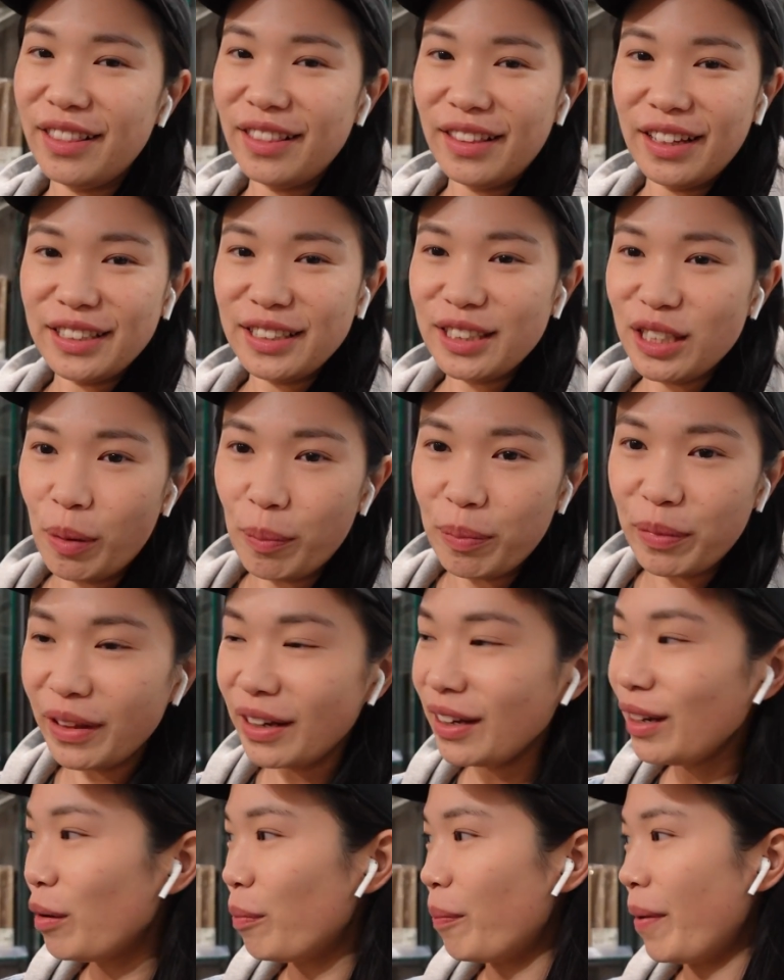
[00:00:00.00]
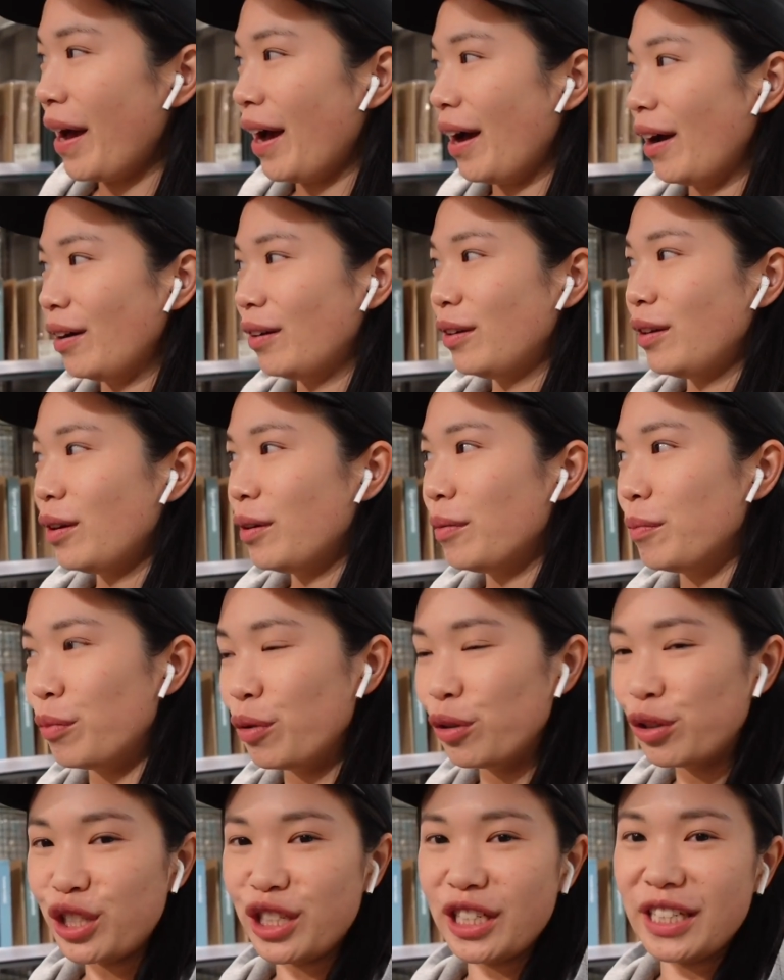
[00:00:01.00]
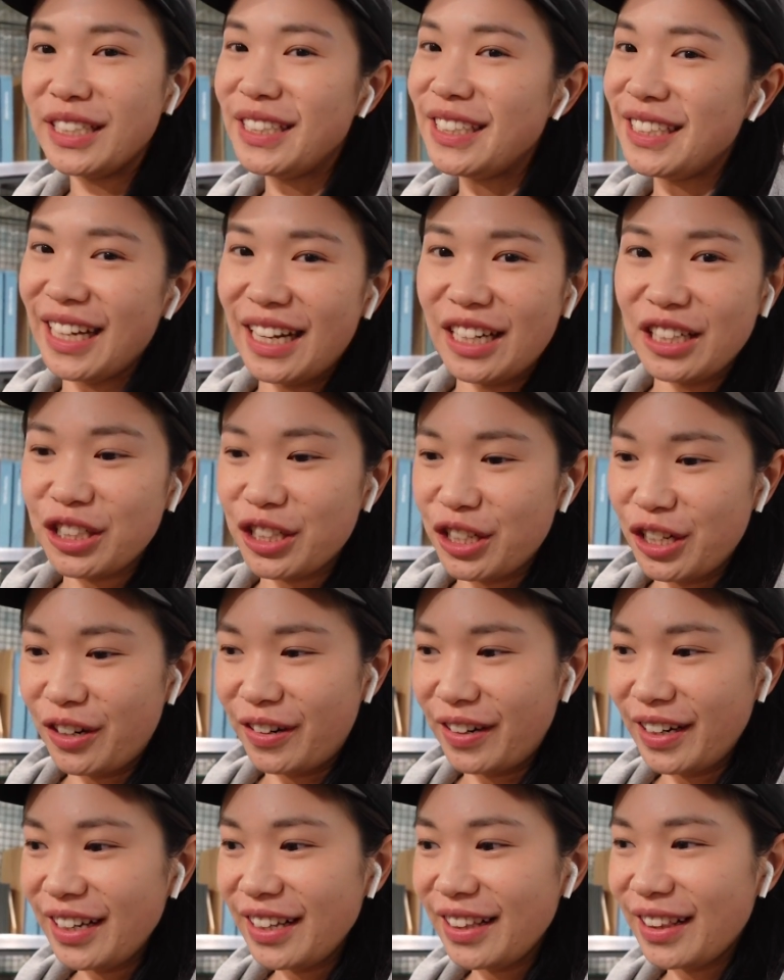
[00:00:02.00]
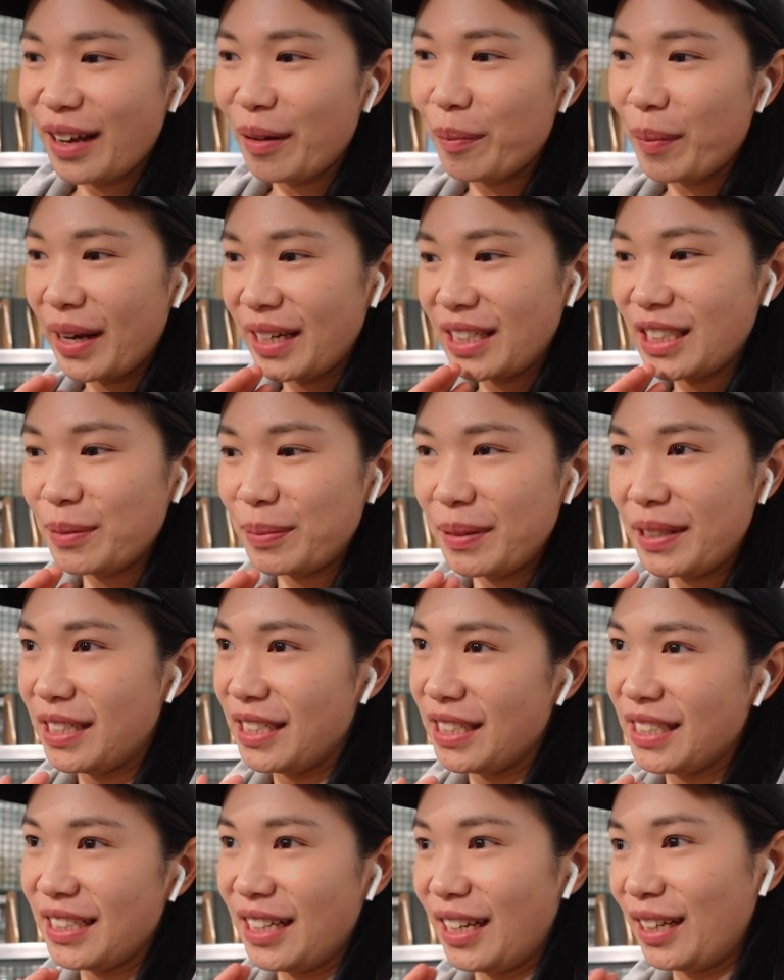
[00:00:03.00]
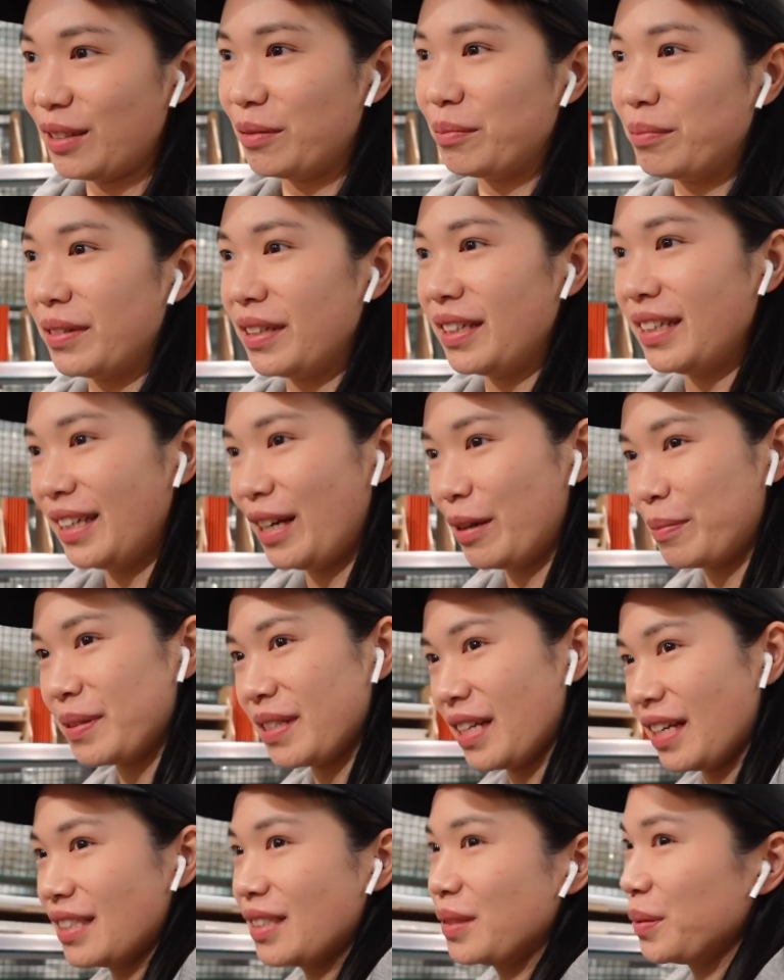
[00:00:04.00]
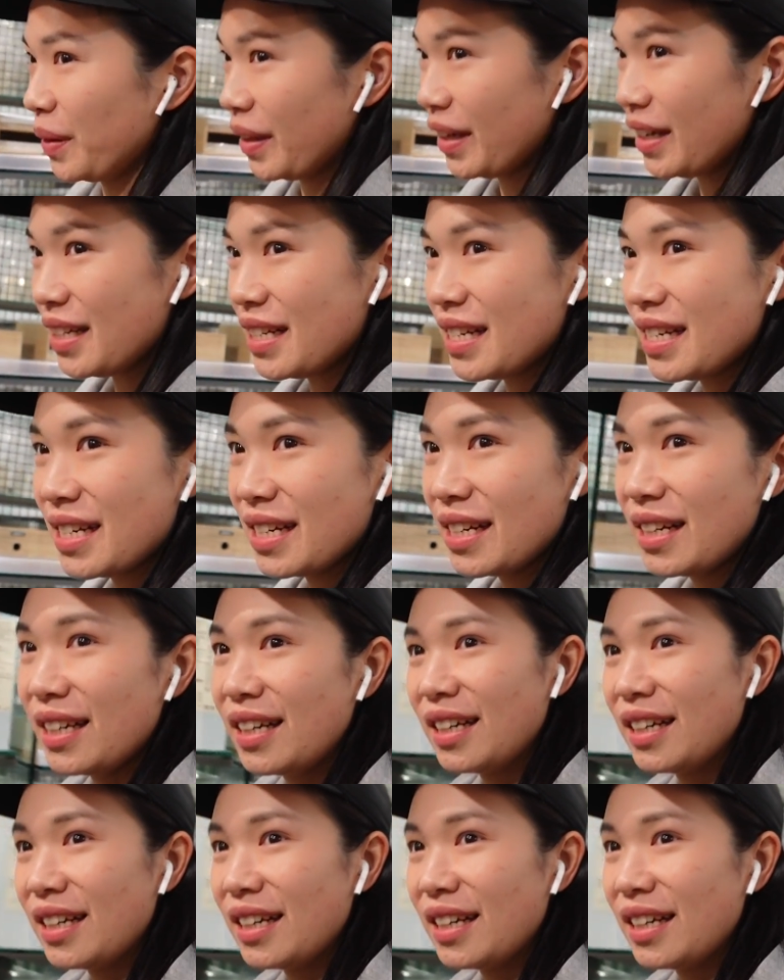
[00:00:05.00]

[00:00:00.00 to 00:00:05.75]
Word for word: There's something about Muji stationery that makes me just like completely obsessed with it.